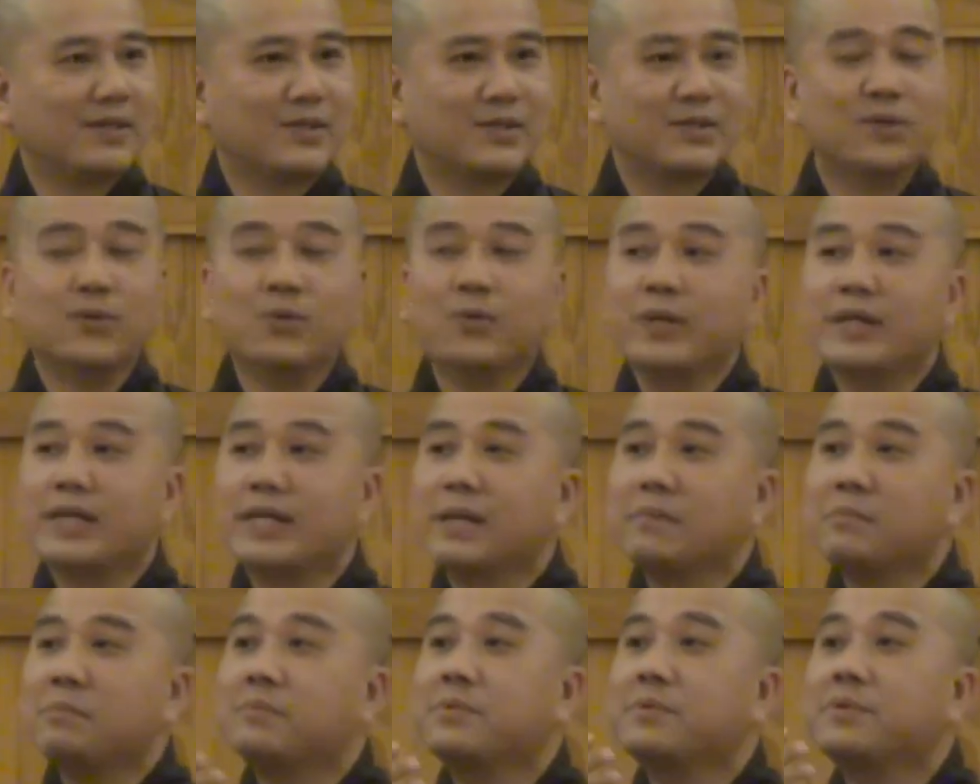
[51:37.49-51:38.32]
So we
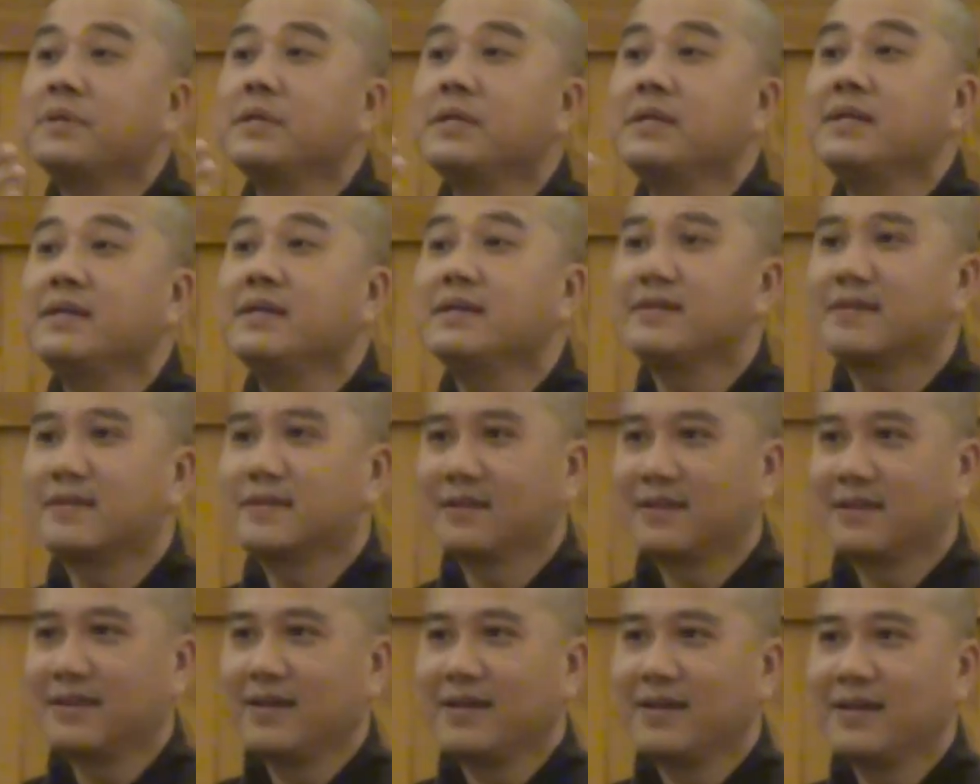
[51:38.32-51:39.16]
can
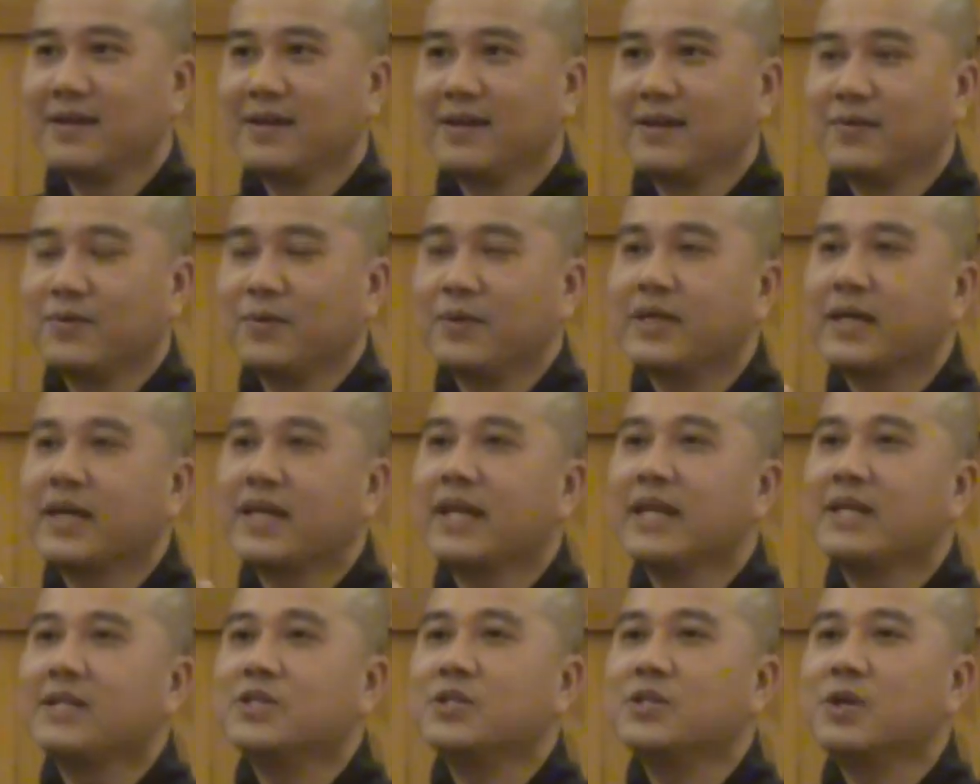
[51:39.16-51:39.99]
breathe, we
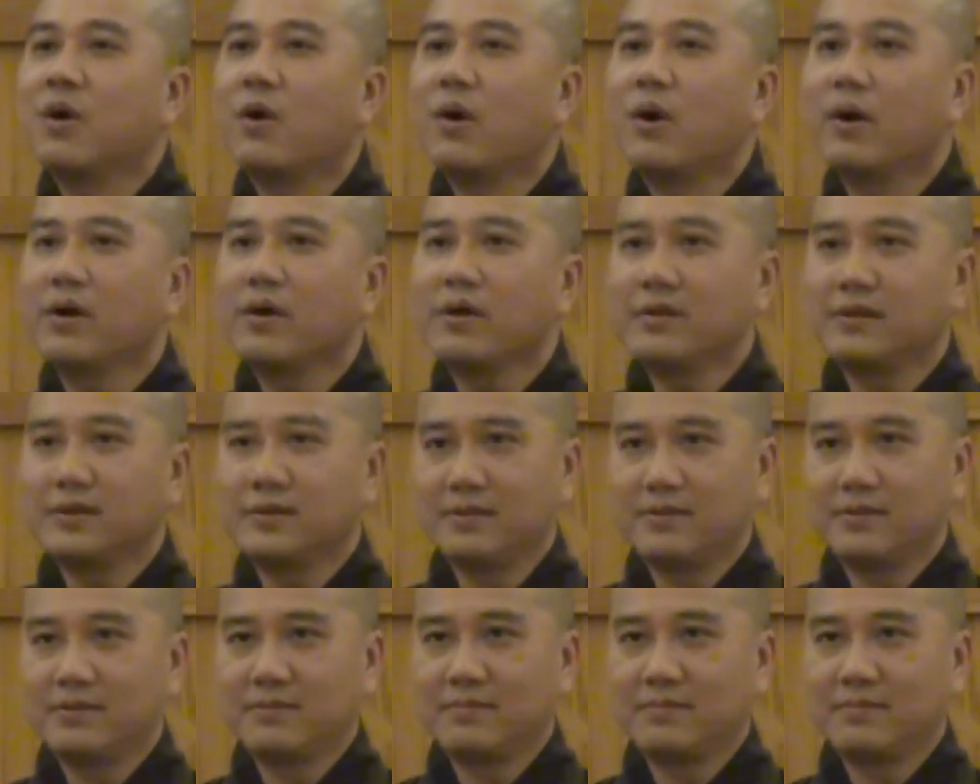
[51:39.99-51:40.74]
can enjoy